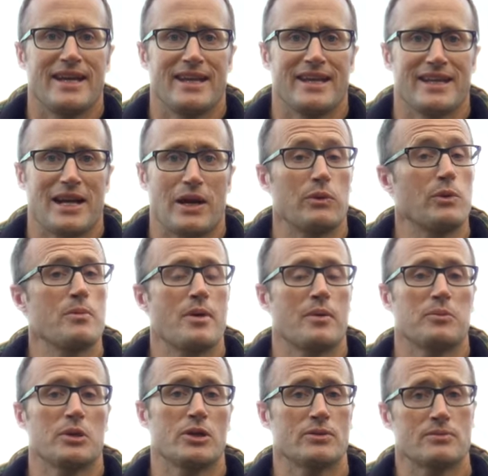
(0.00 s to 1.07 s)
And I
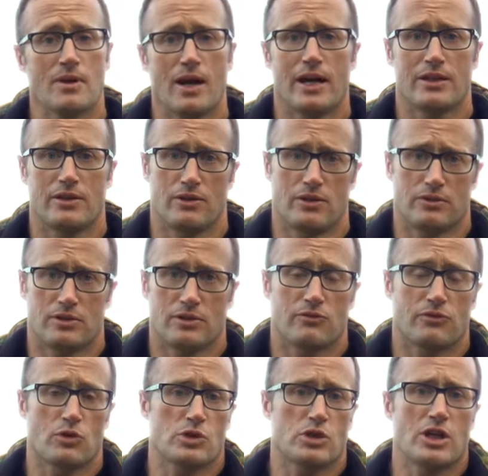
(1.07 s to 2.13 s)
remember I had the
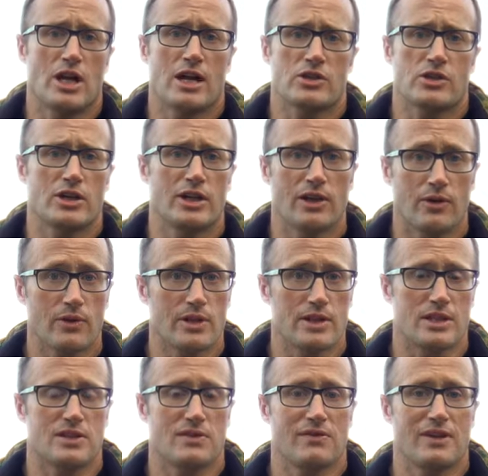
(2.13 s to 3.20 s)
good fortune actually to go to
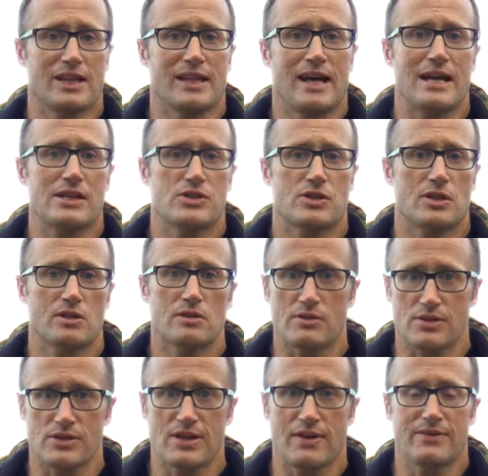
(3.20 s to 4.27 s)
this event last year,
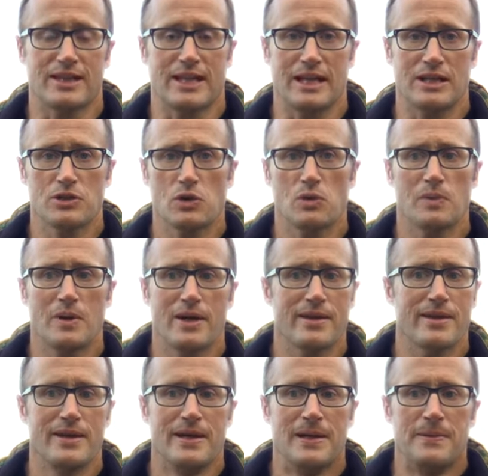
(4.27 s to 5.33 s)
the 7th annual
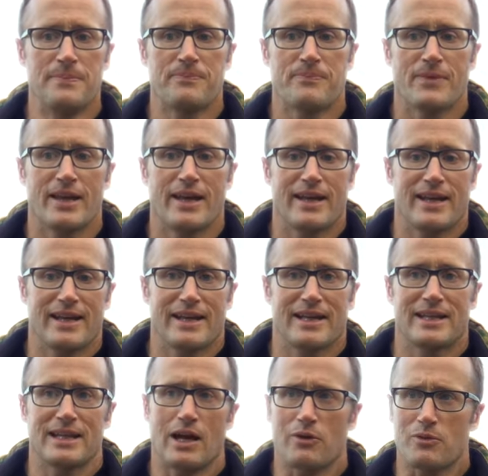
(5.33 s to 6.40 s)
one,
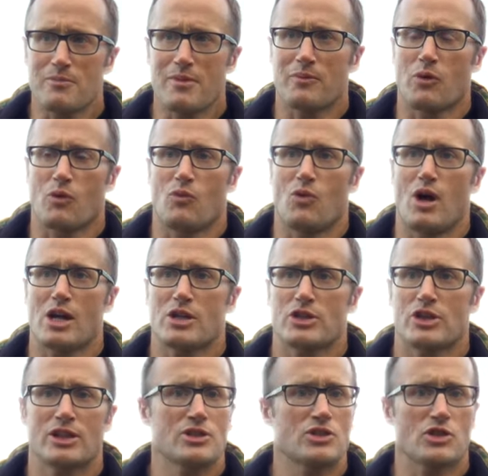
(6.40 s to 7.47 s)
and I remember
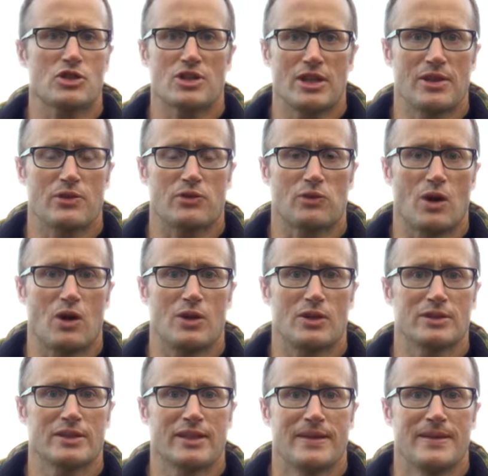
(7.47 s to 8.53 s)
watching just
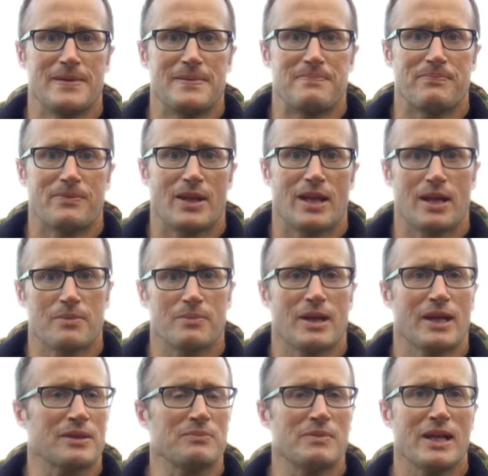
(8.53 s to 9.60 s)
enthralled, and I'm
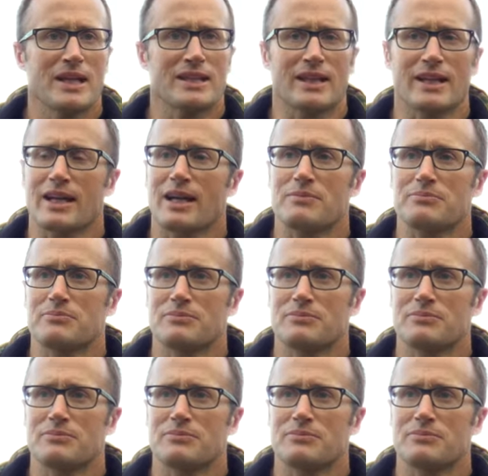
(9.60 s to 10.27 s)
like, man, like